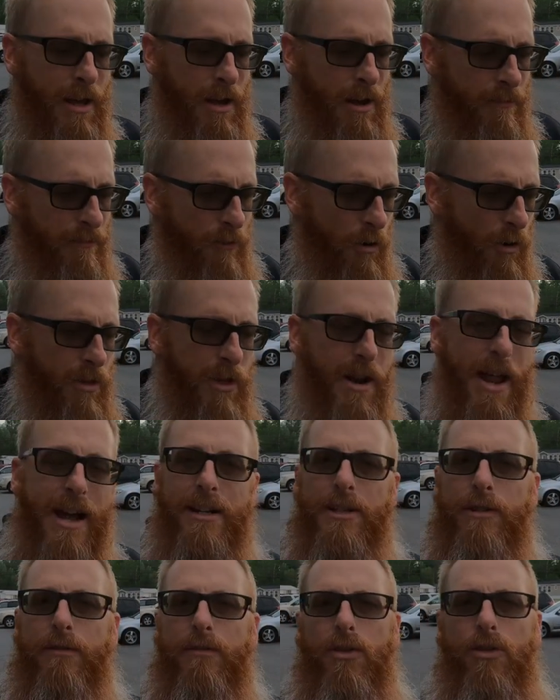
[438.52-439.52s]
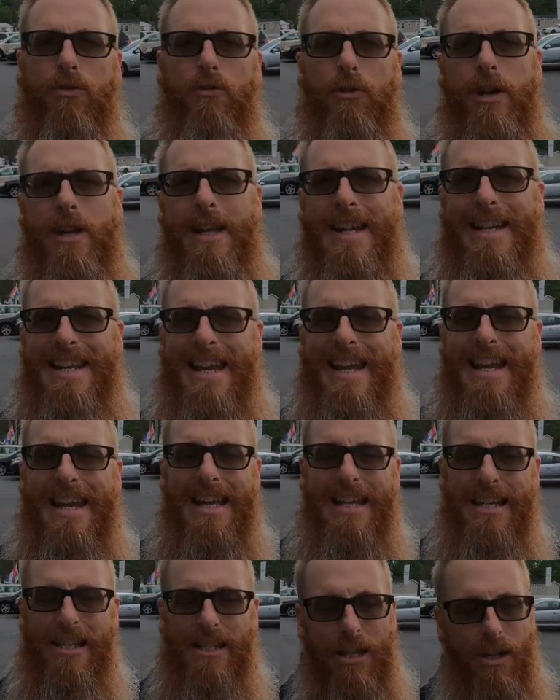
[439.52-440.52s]
for the next three
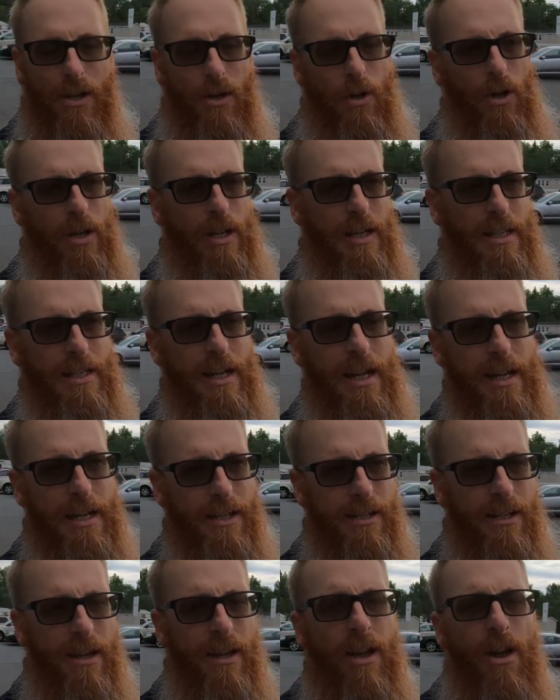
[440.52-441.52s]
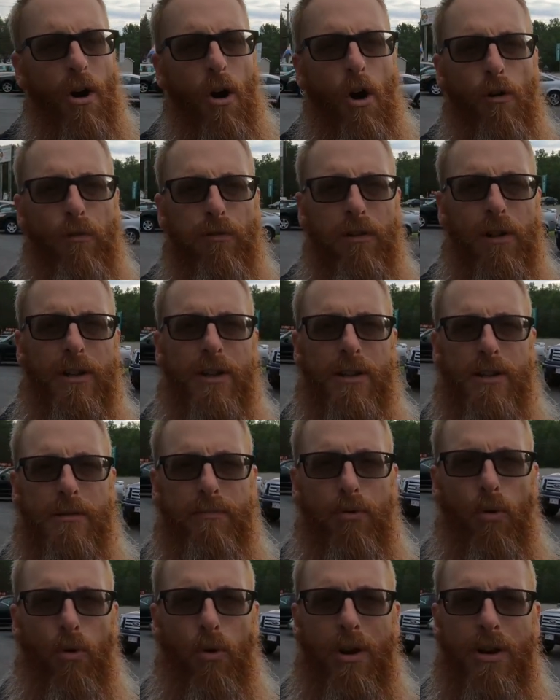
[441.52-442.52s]
days. Yikes. Hopefully it doesn't
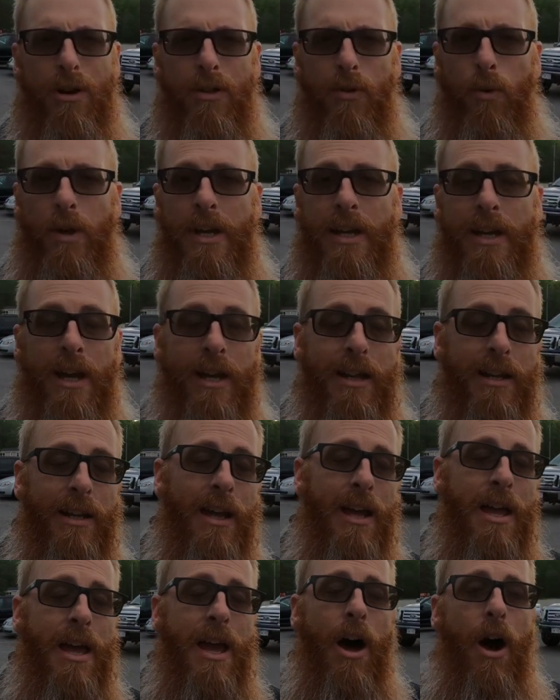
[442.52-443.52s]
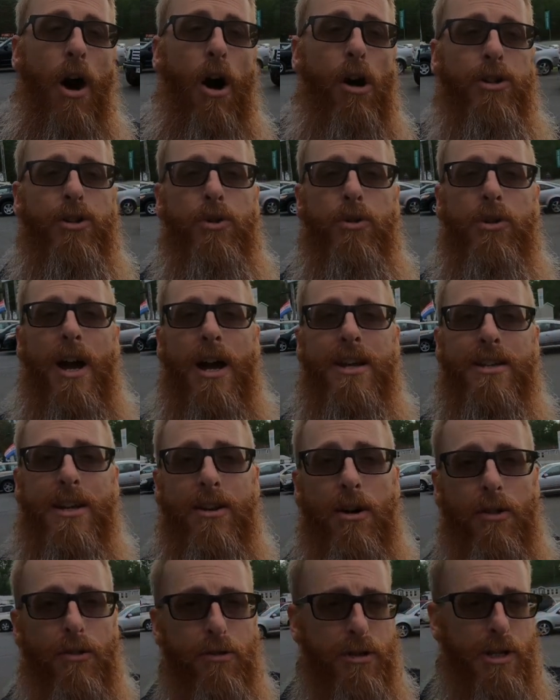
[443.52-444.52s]
pour into the weekend. Also, guys, I
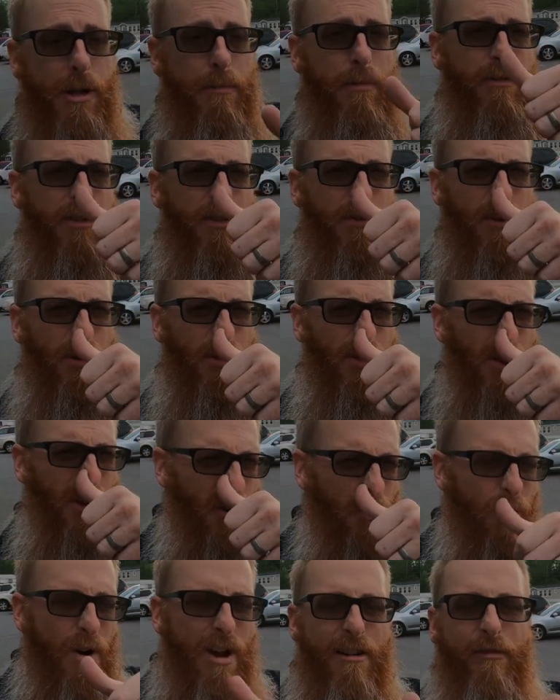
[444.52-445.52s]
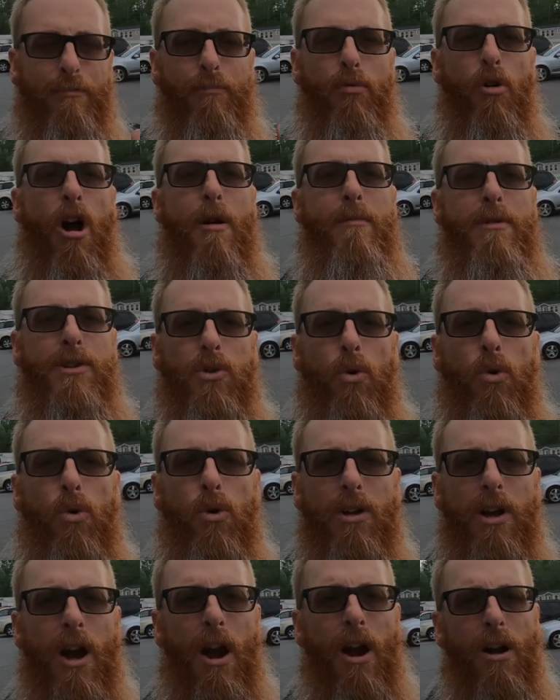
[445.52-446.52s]
know there's some of you out there who I have promised
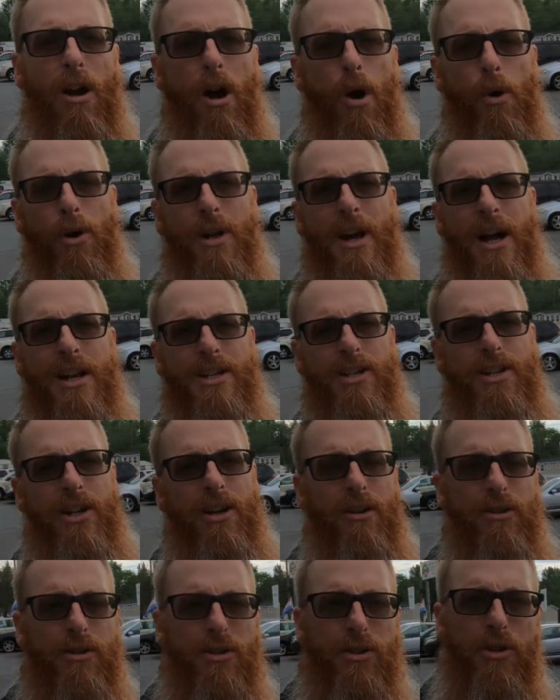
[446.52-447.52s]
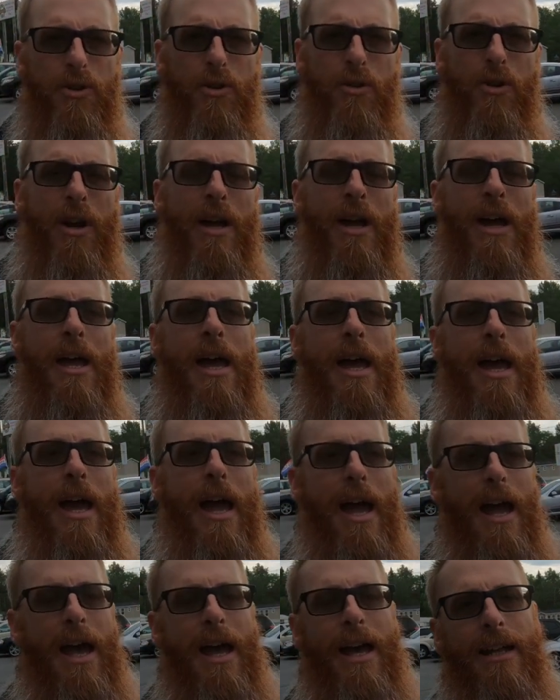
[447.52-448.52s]
Old Car Auto Guy stickers to,
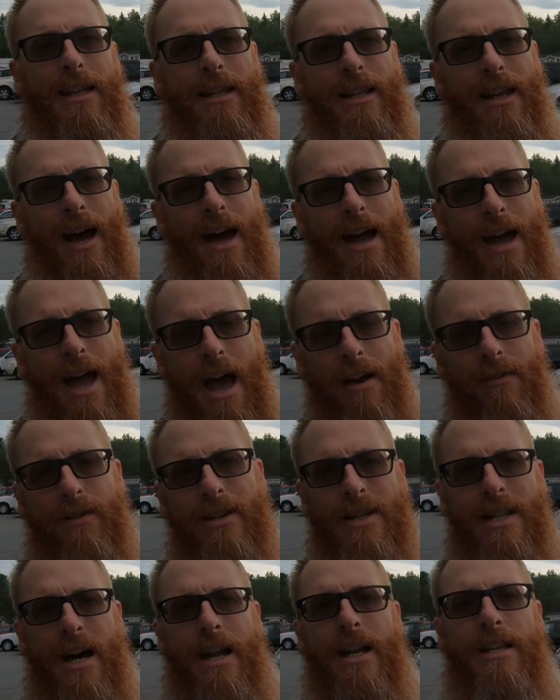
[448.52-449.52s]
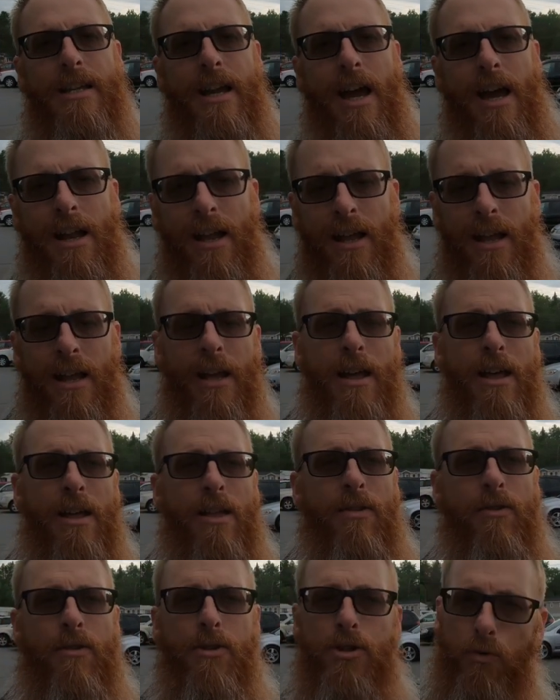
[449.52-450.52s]
and I haven't done it yet.
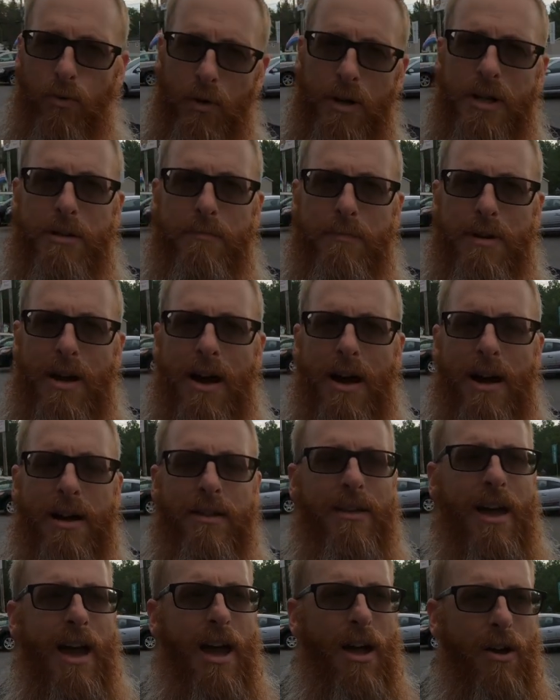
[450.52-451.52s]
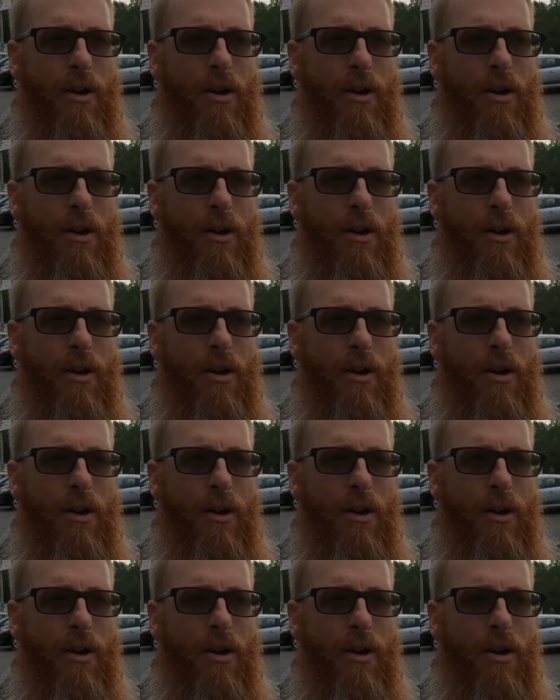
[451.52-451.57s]
There's a reason behind that.